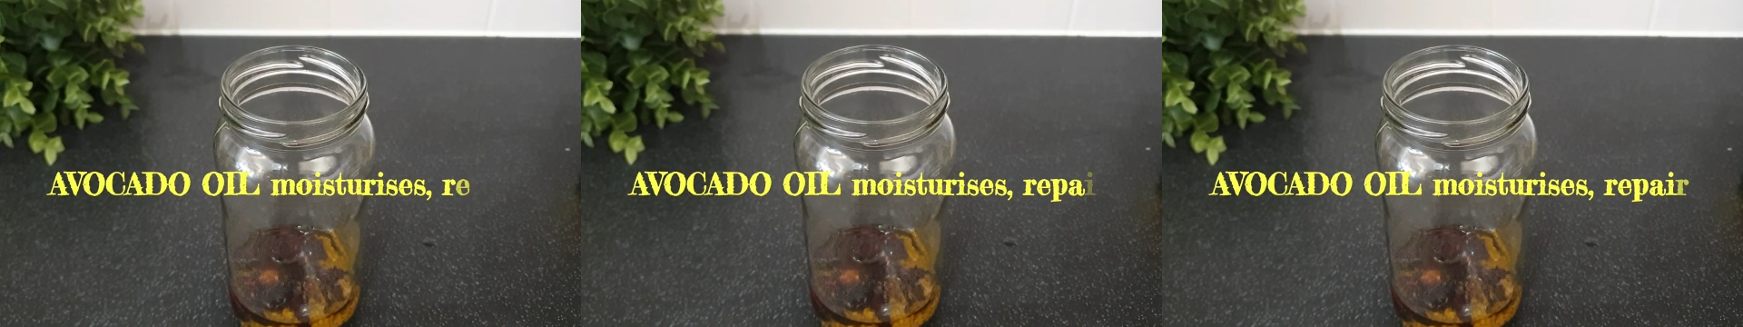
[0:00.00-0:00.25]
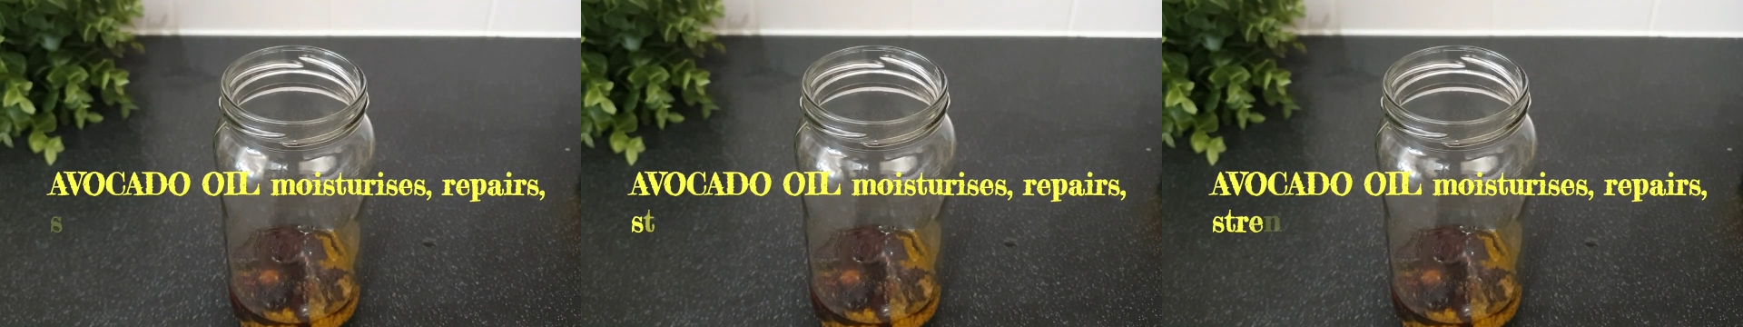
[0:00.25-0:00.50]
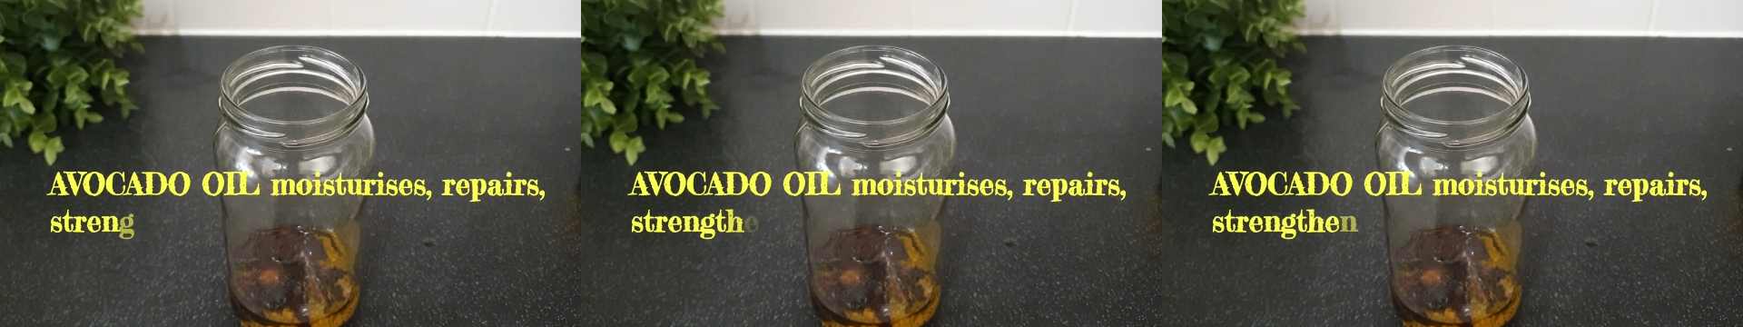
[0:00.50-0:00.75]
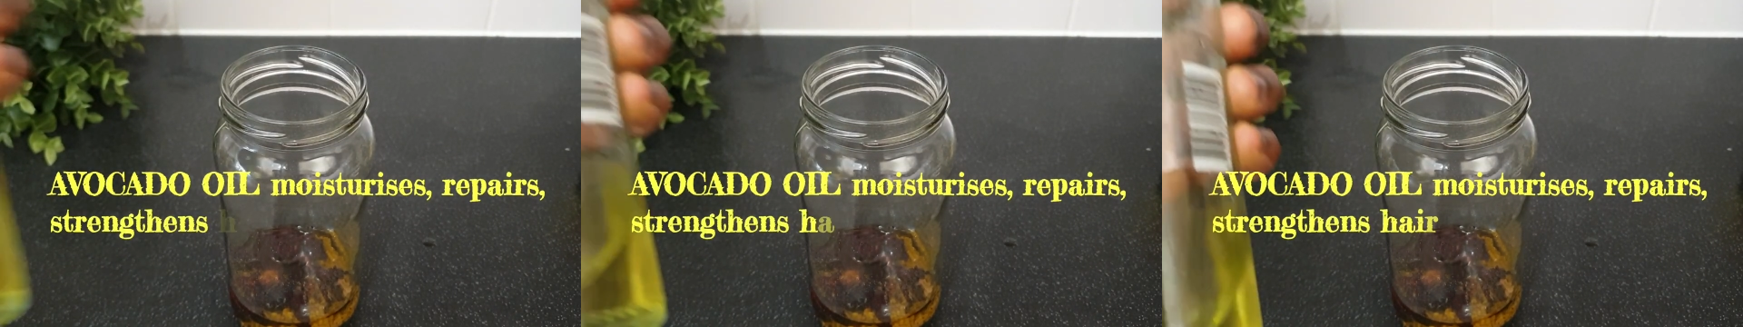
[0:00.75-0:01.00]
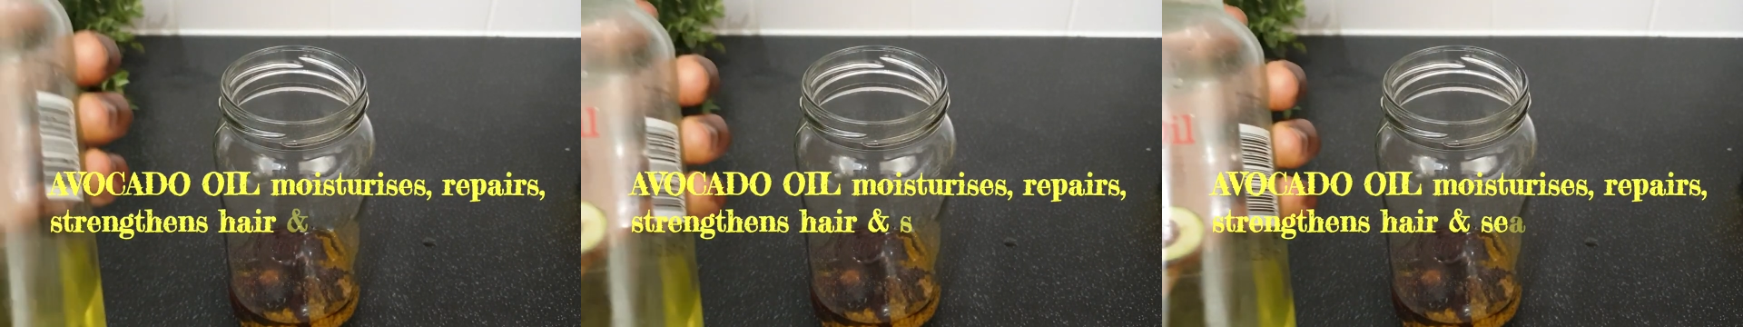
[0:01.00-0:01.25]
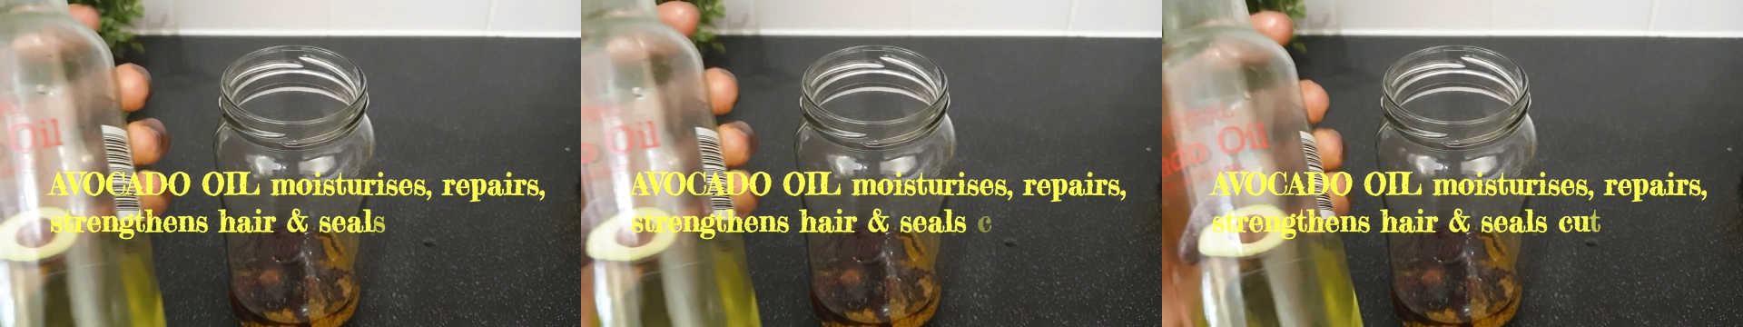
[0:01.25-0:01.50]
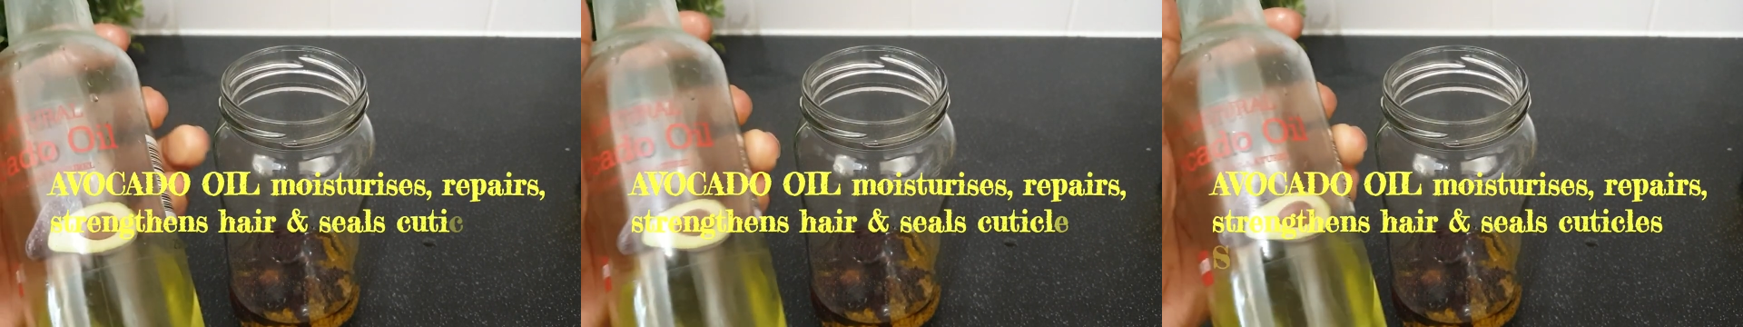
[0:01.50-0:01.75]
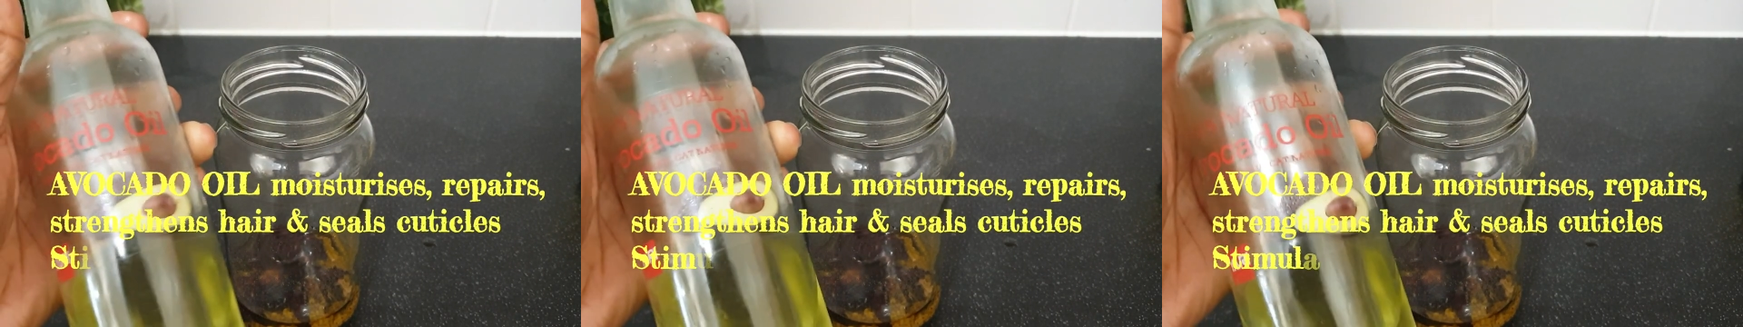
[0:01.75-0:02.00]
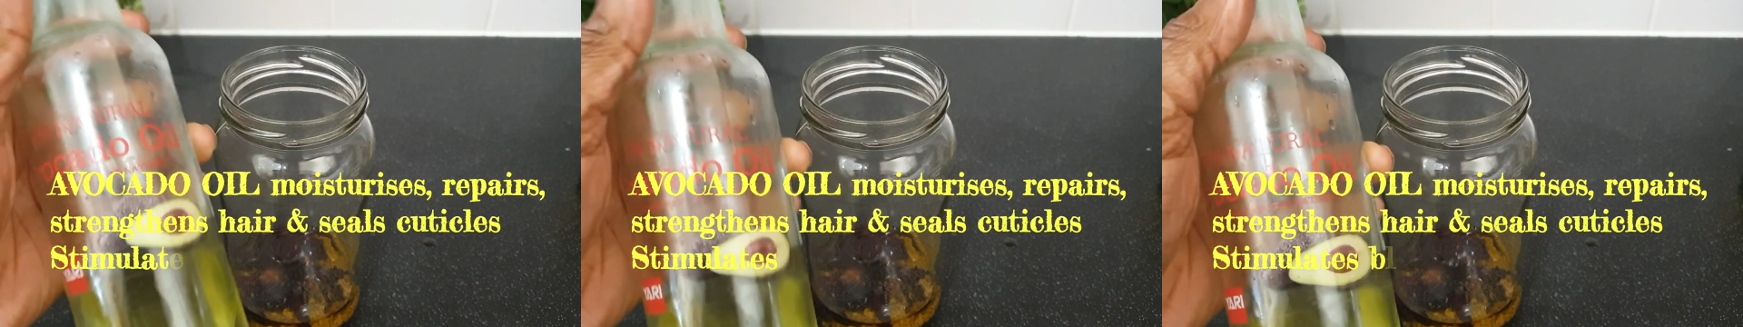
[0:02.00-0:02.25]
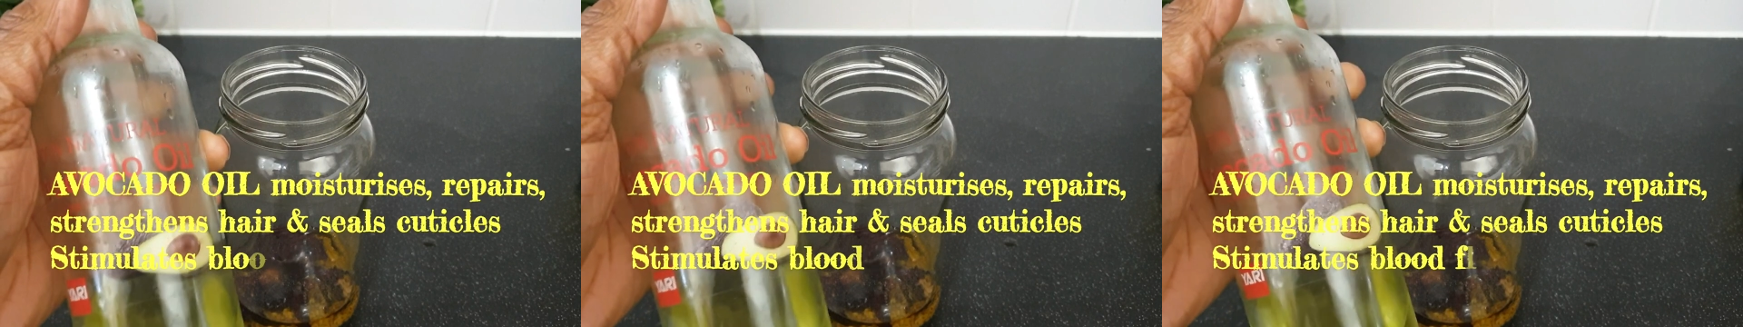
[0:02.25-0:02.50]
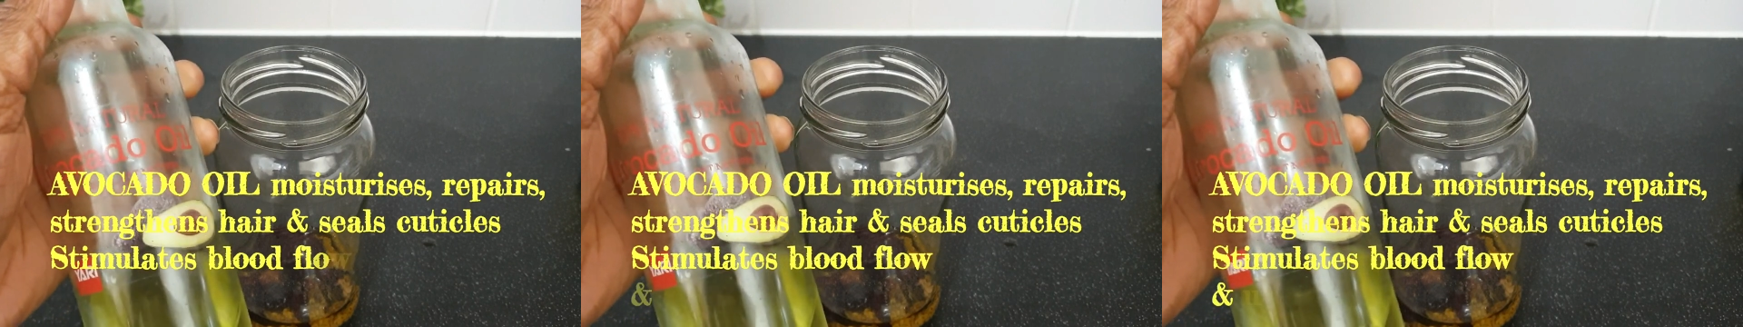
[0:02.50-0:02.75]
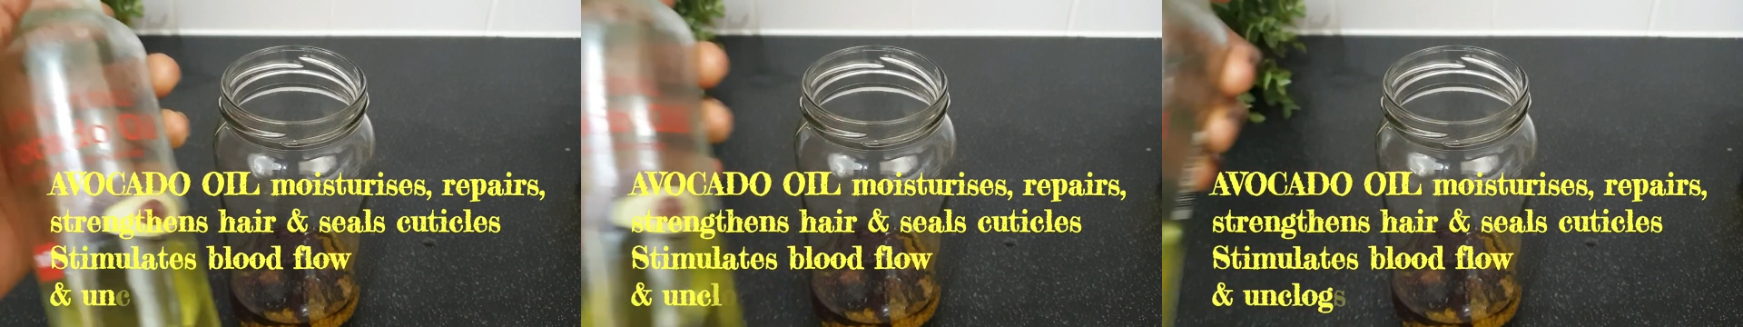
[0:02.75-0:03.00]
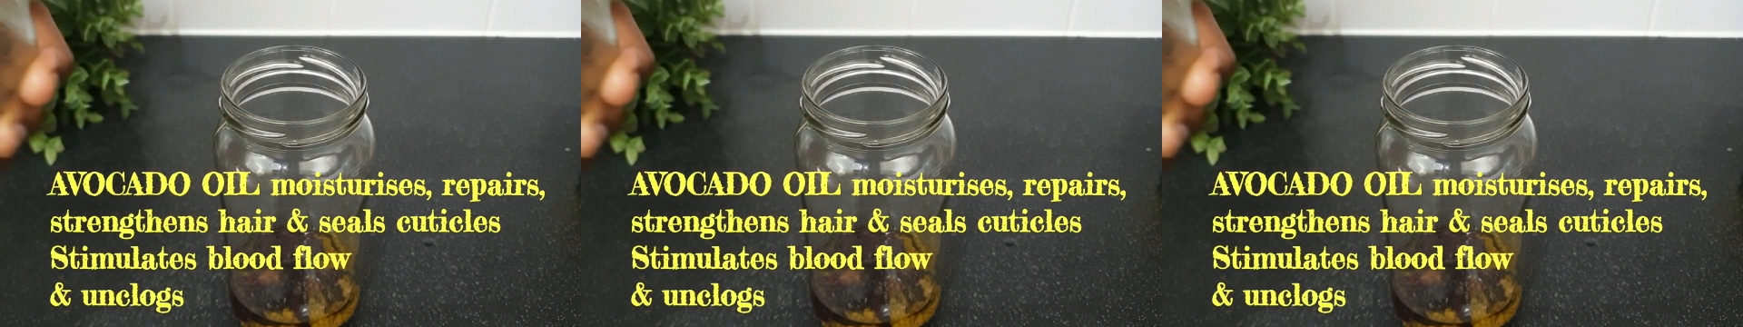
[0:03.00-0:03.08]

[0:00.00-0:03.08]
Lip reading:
Nobody's mouth can be seen.